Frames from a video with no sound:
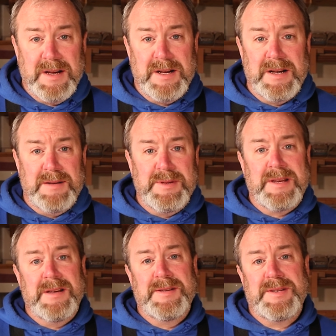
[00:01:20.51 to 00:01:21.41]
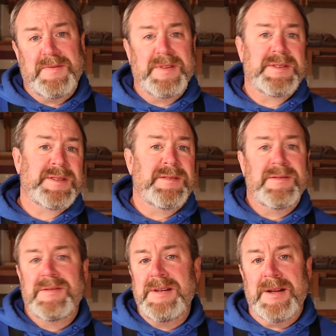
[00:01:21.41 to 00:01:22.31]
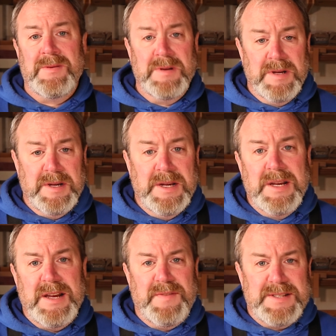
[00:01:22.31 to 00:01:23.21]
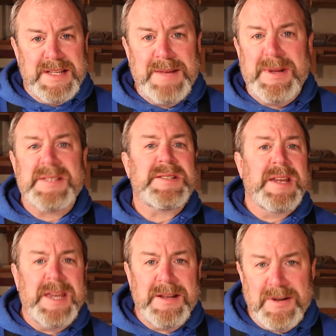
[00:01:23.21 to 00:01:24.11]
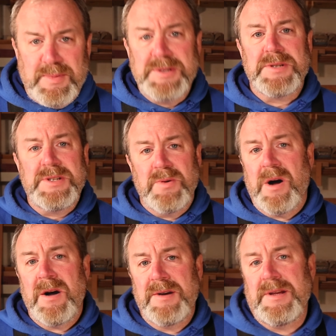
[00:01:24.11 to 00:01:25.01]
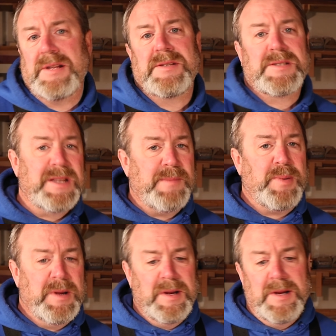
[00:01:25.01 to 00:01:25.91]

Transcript: uh, because if it's you know if it's any bit sticky and you're pushing too hard you can slip